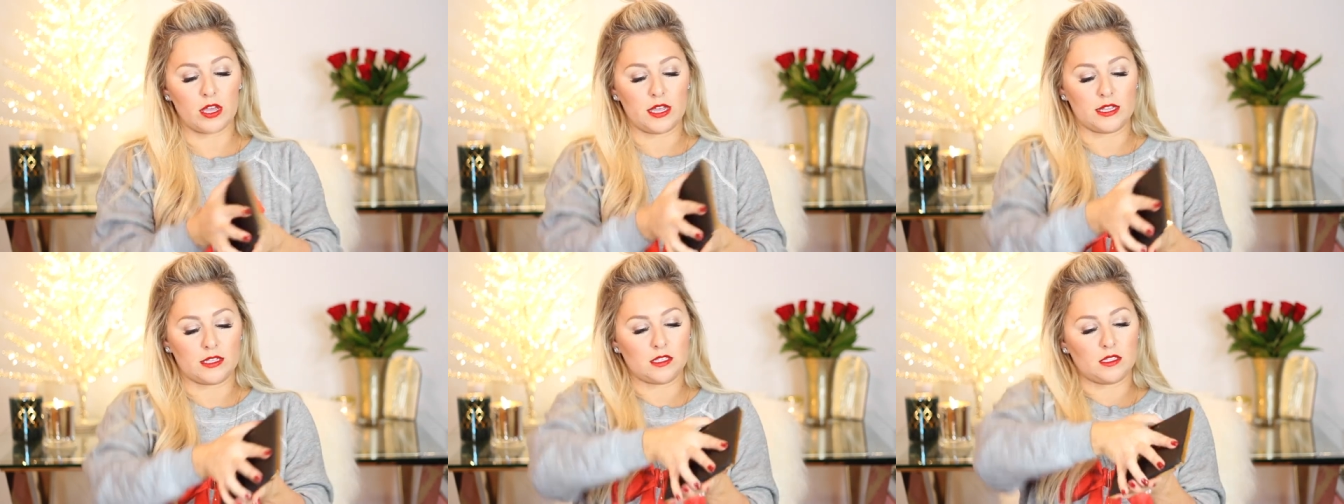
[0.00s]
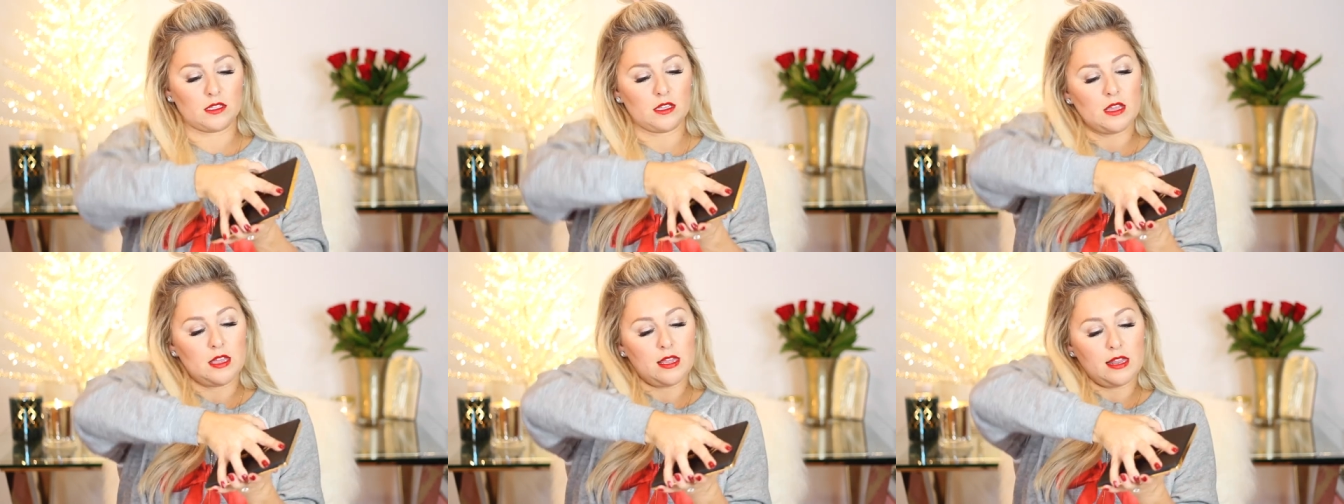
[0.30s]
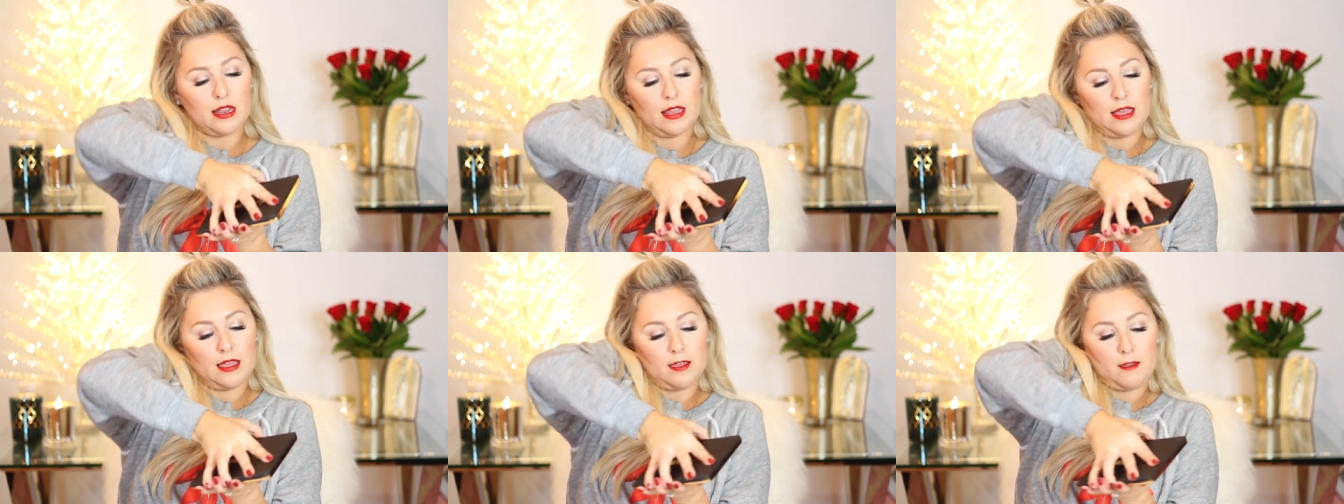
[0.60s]
It's
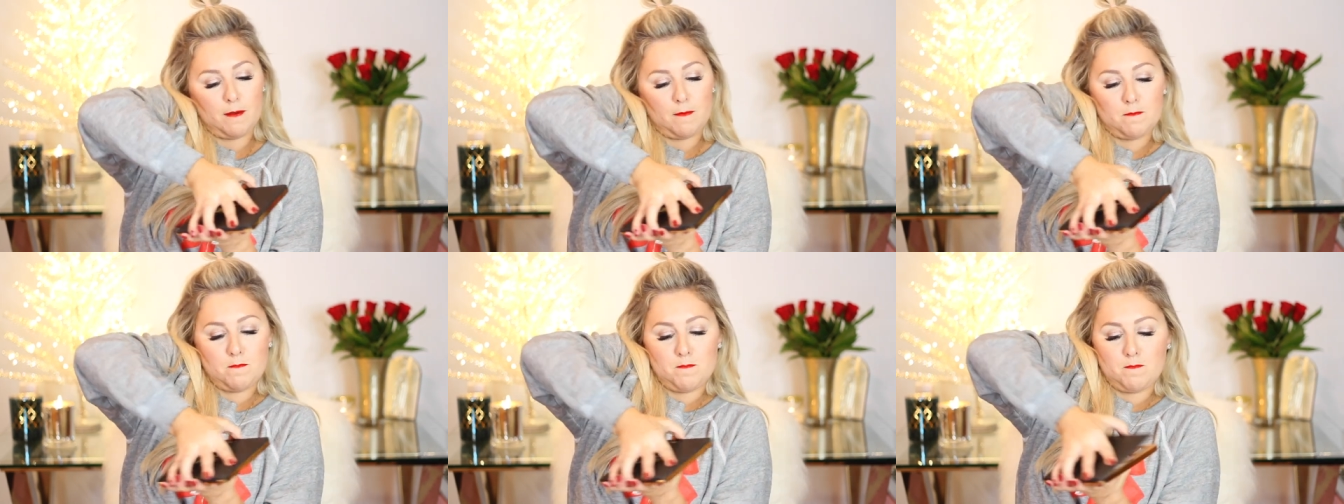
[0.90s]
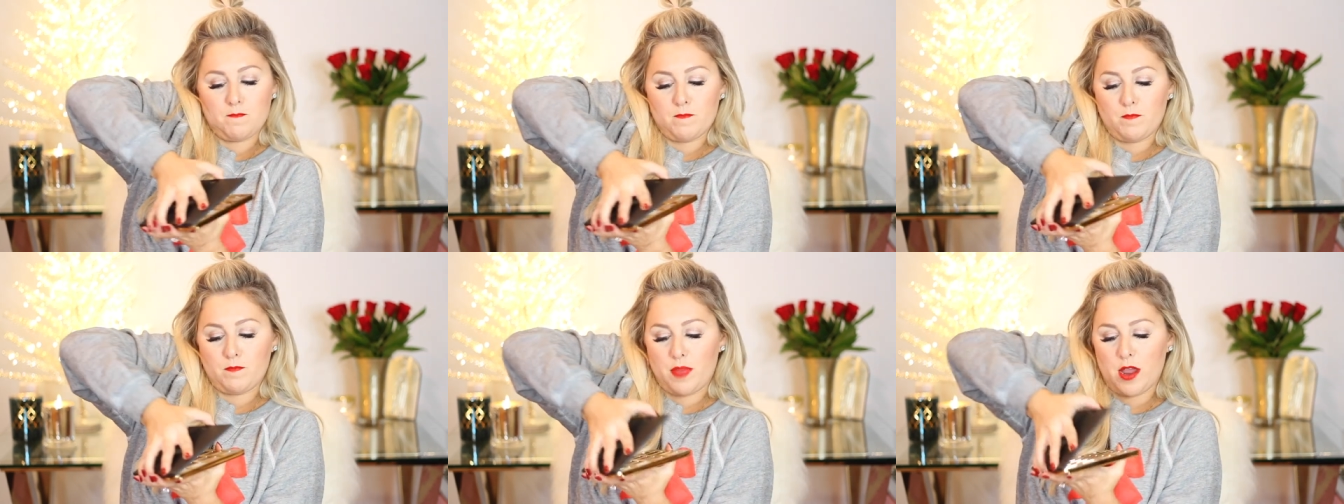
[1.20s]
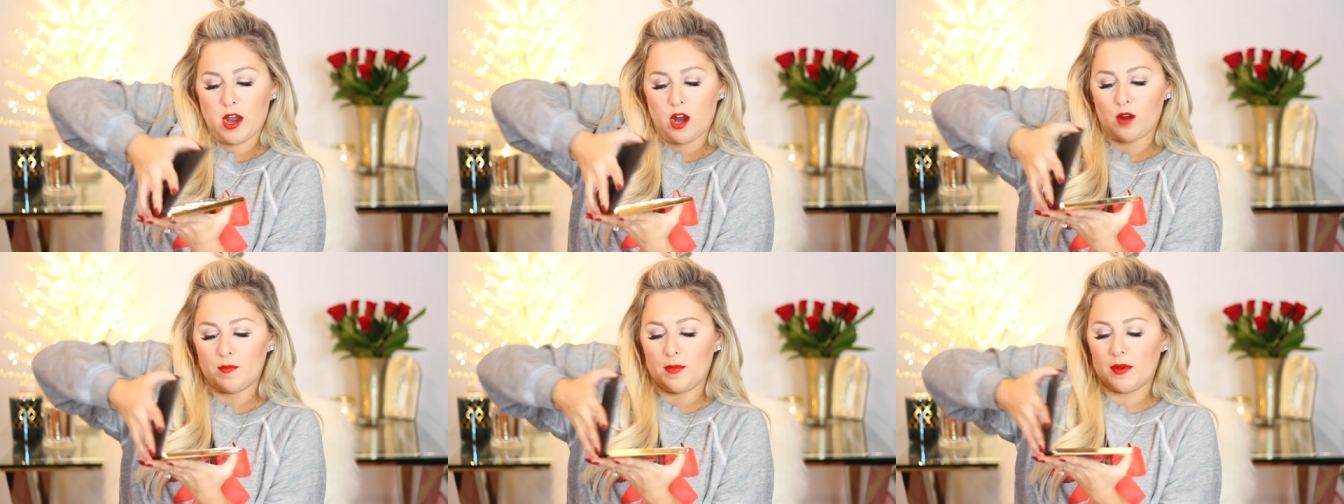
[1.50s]
like
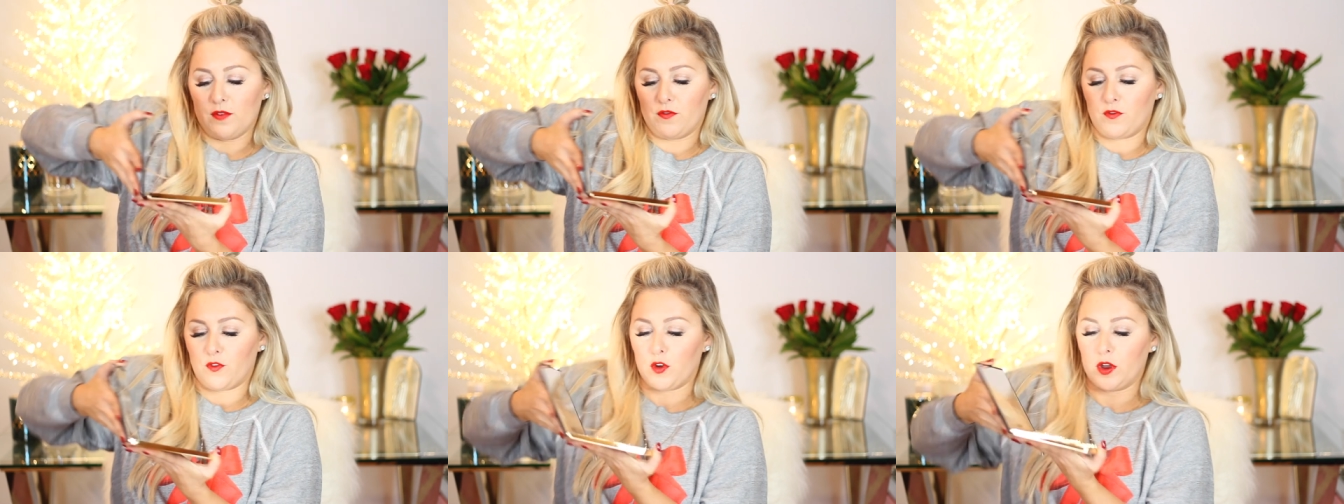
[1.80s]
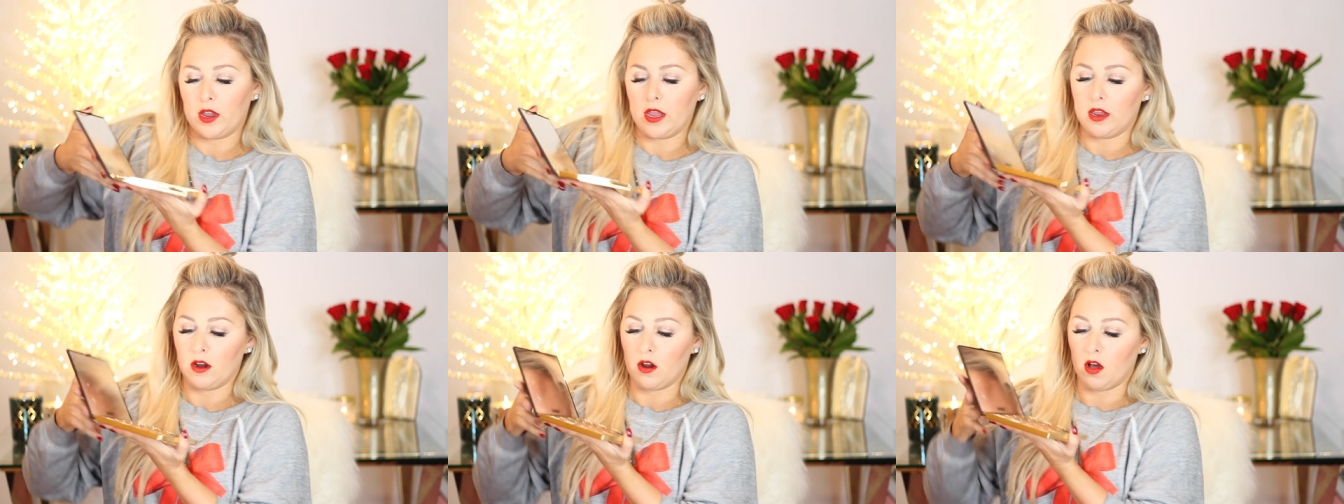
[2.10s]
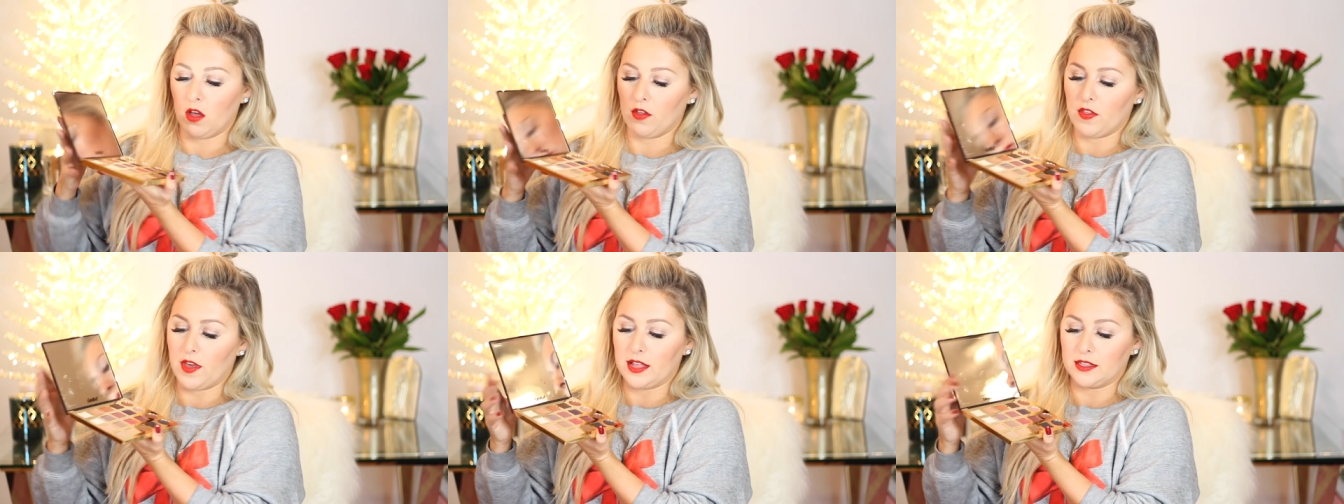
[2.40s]
paraben free and
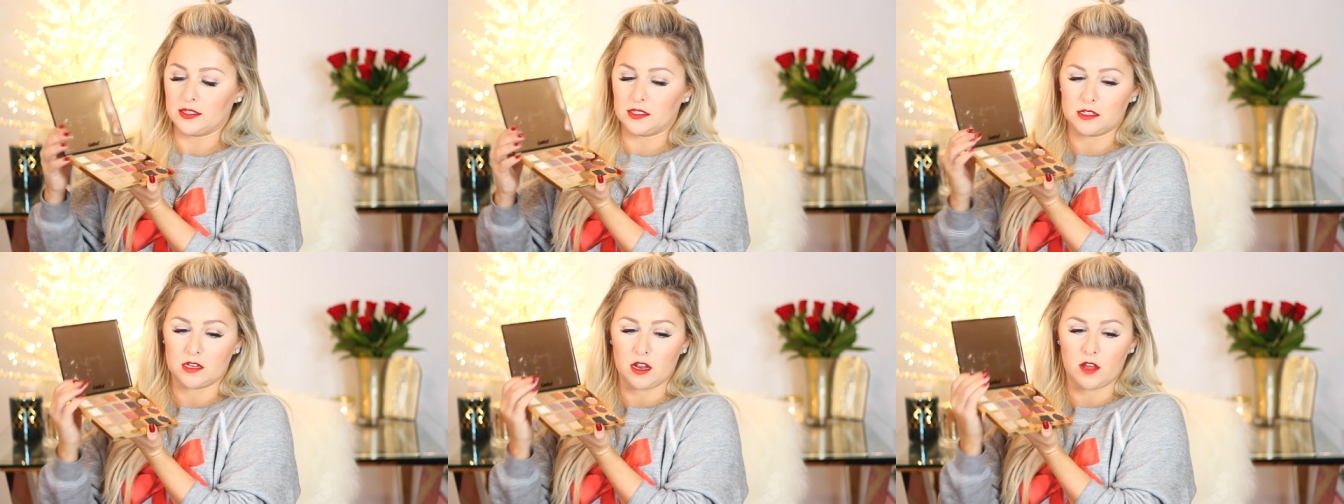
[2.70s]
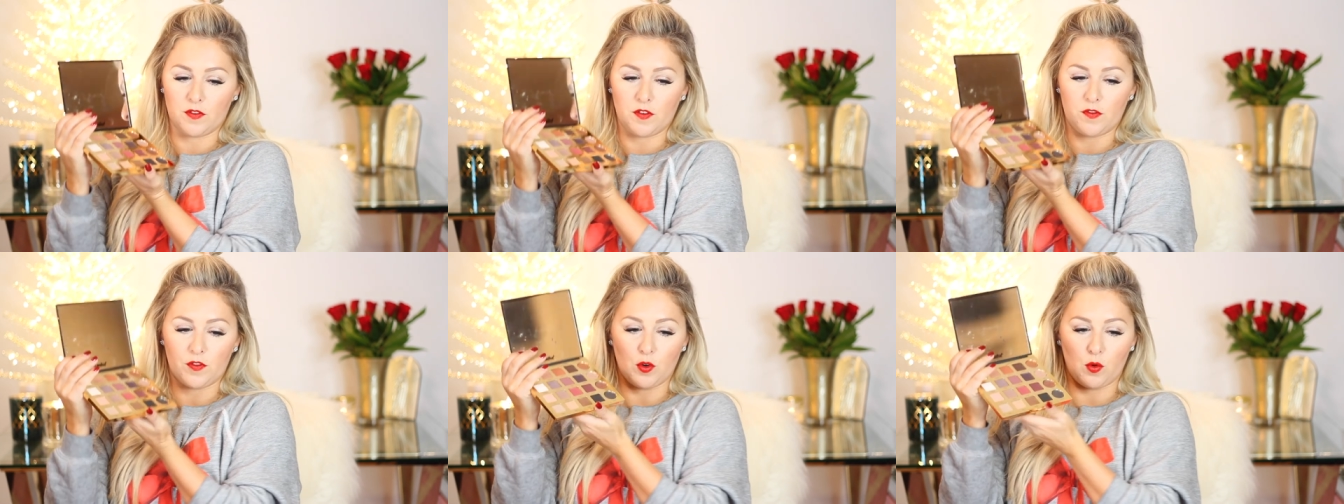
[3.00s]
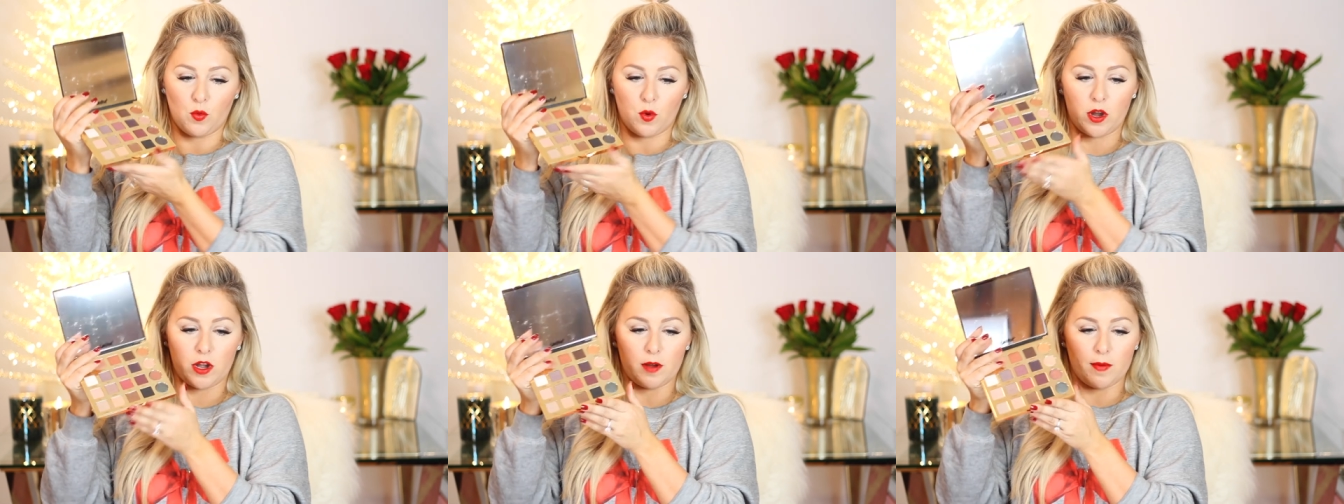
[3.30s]
all that stuff if you're
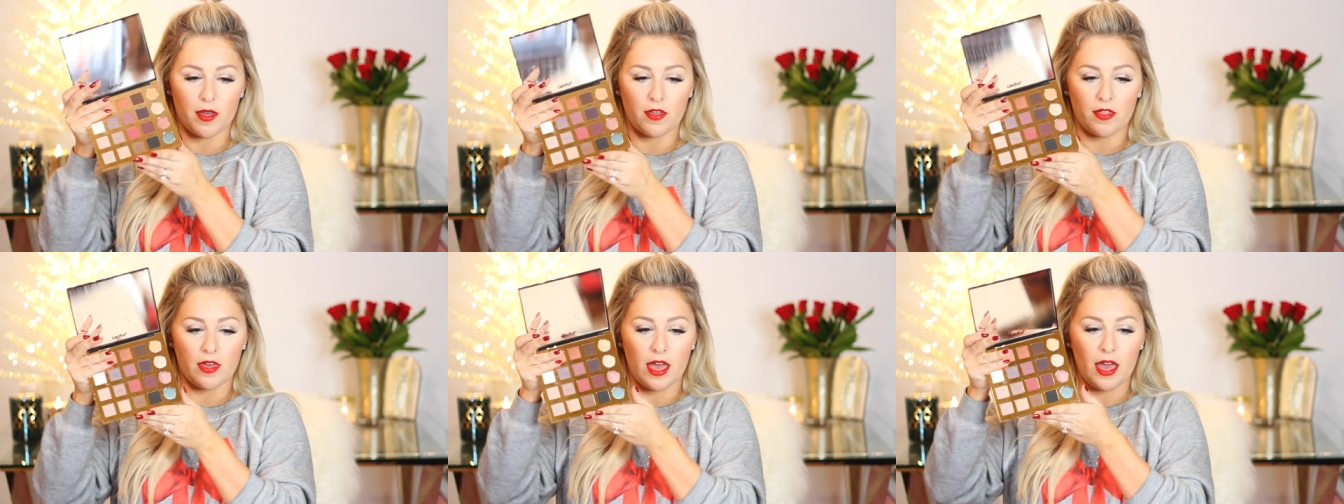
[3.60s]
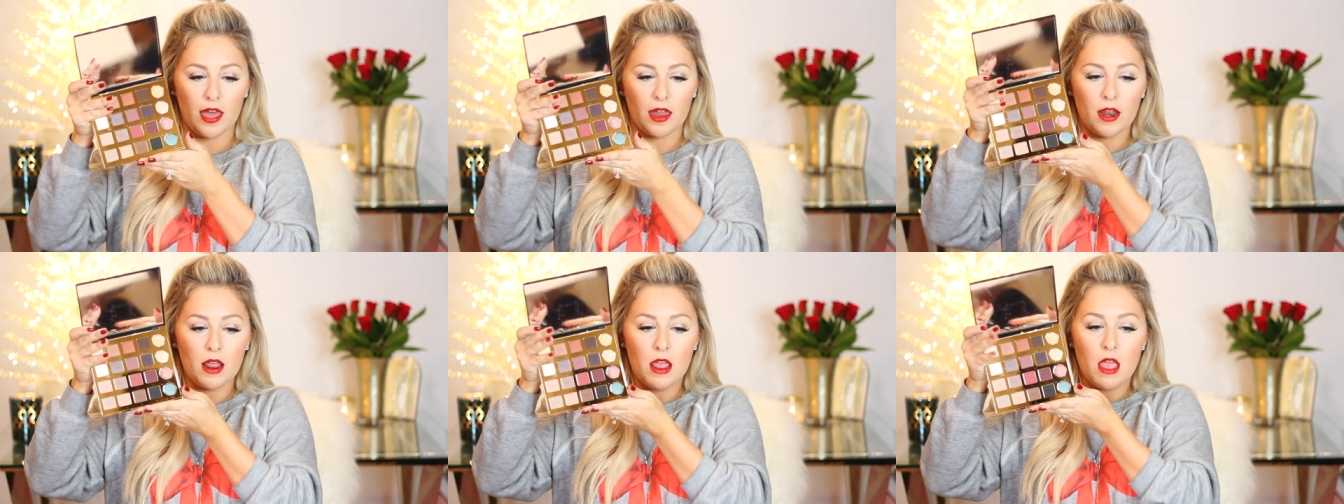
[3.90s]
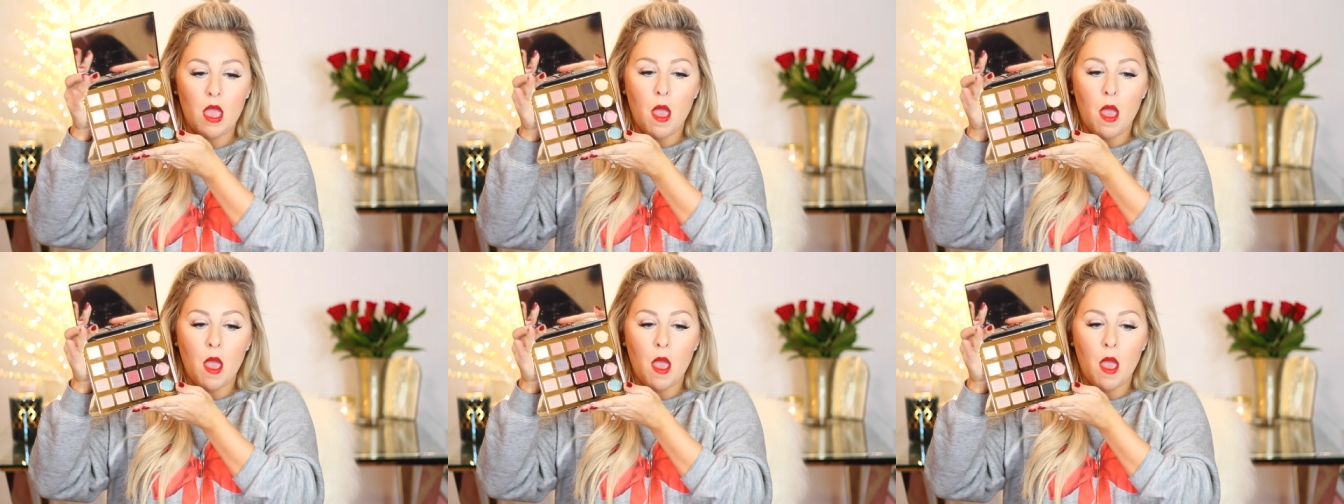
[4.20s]
worried about that.